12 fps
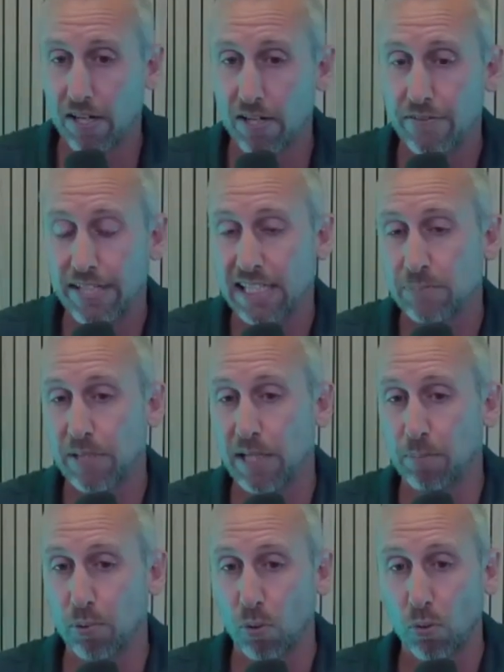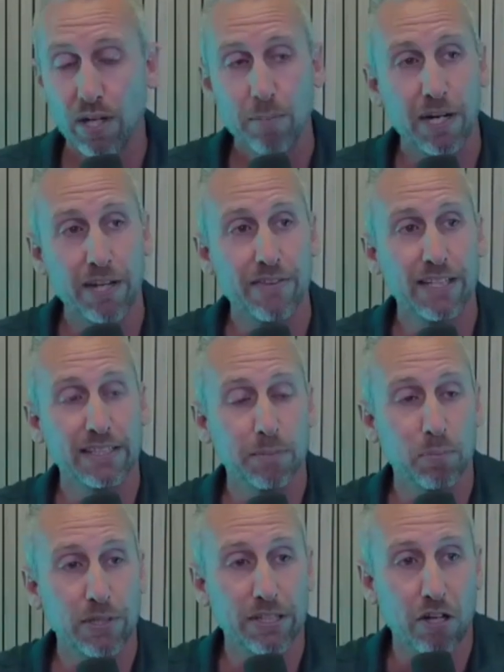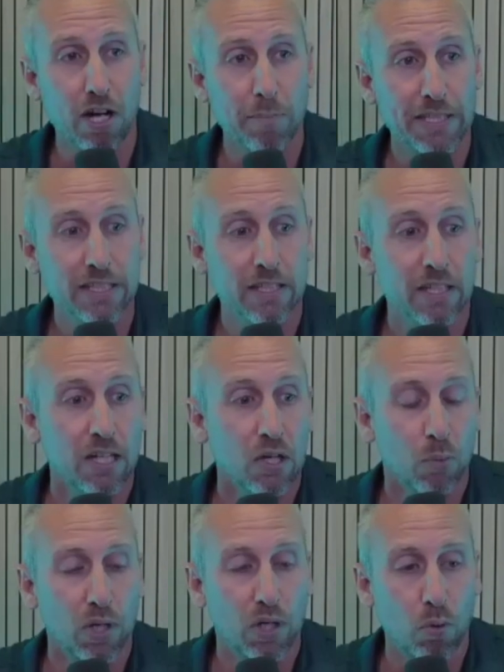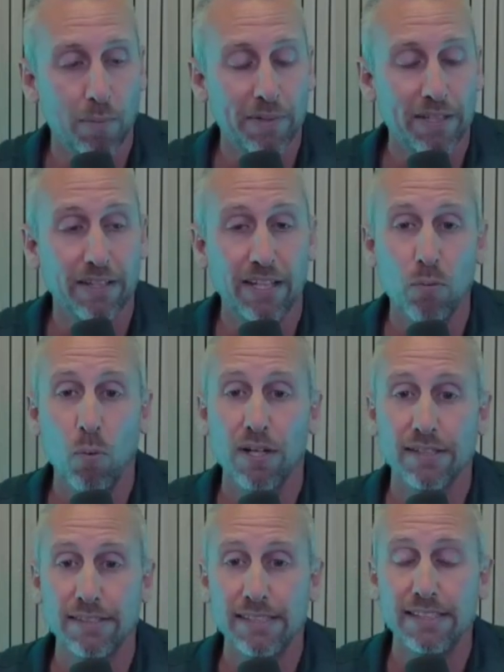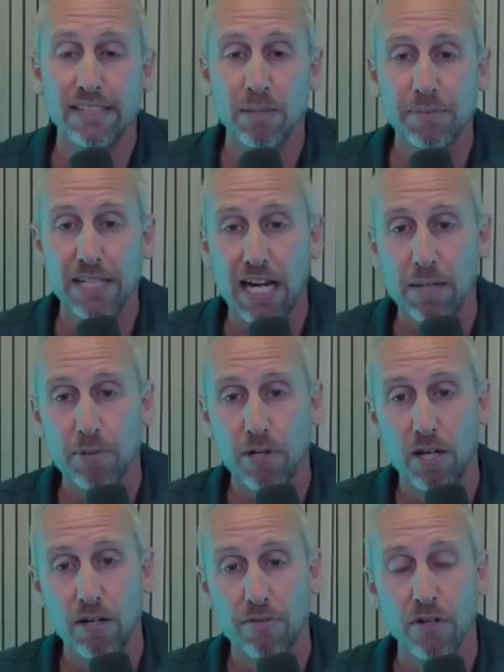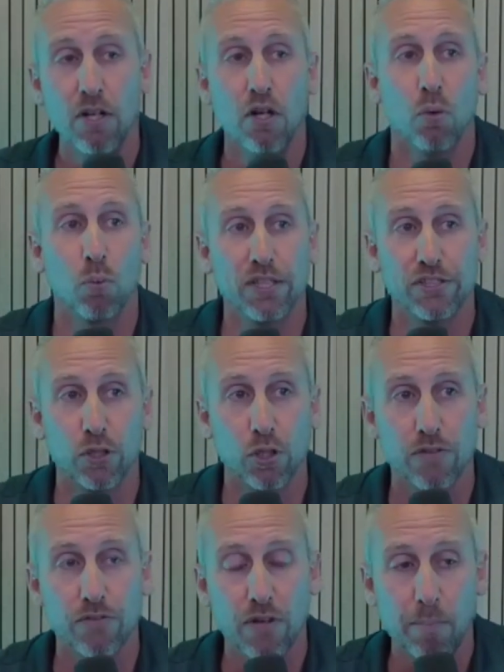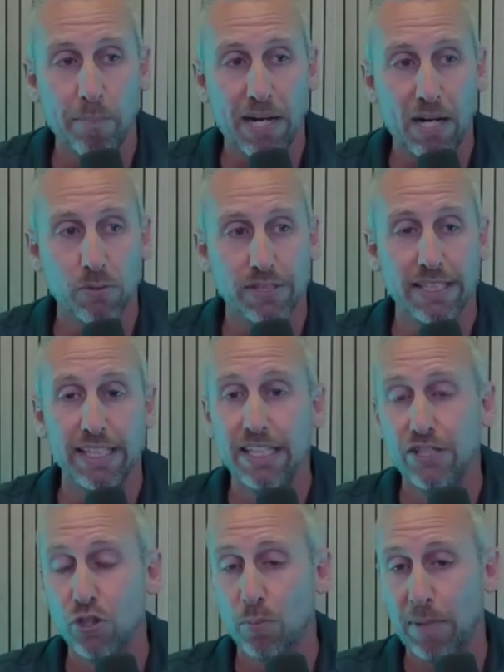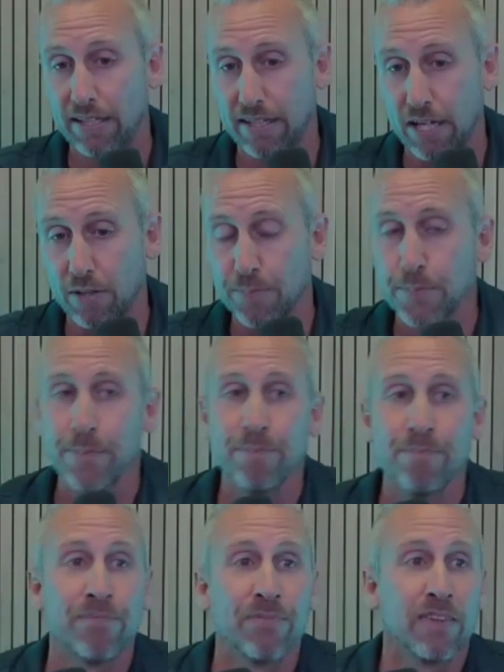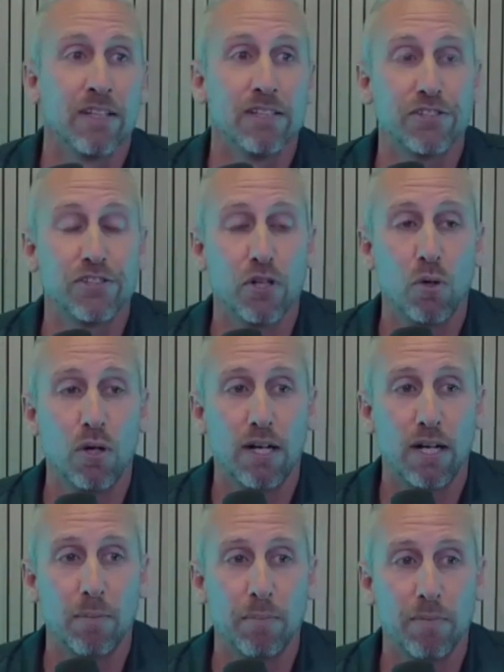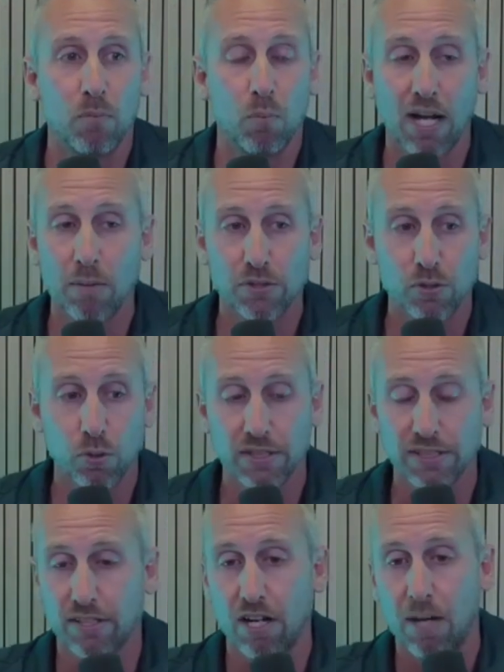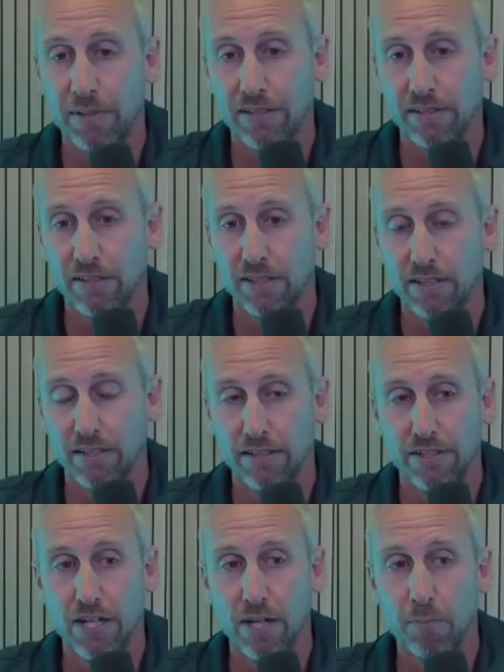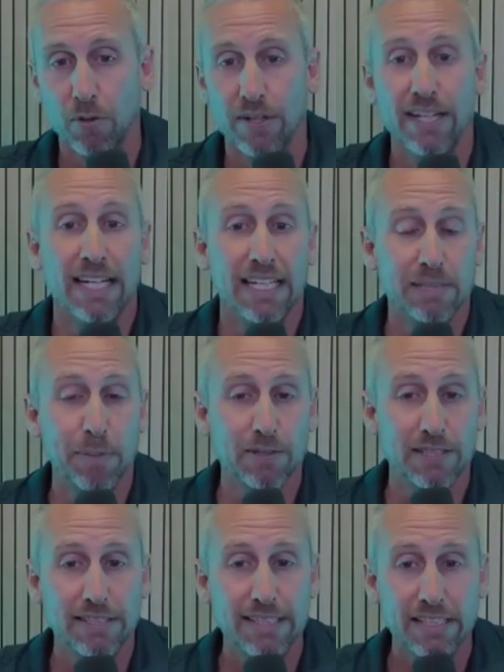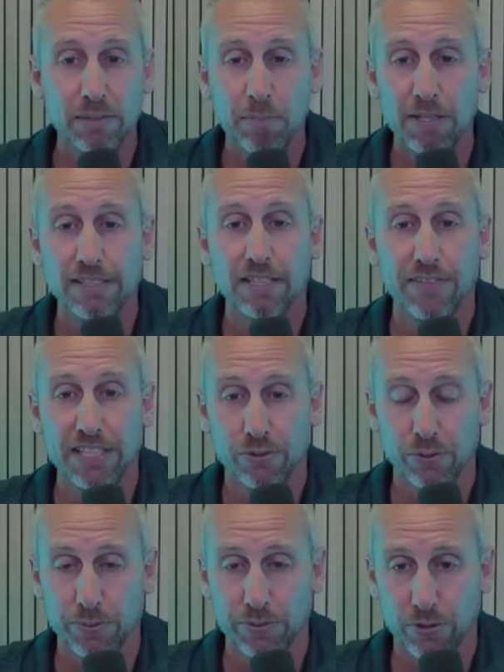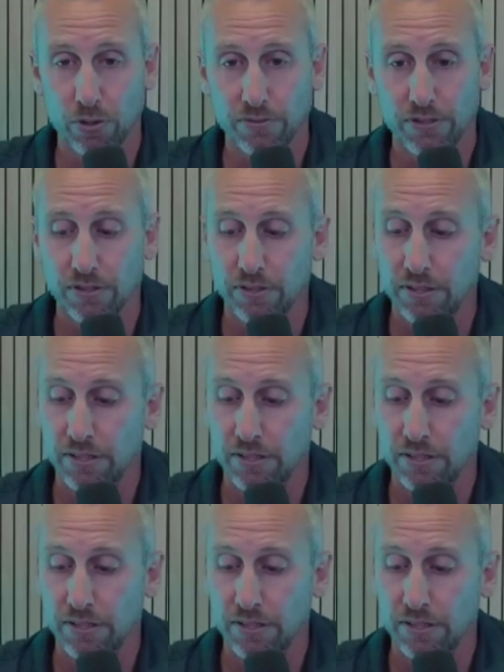of the SBA program, but I think it's a pretty common requirement that they want to see some type of reserve amount in your bank account. So what I was told is a common number is about 6 months of interest reserves.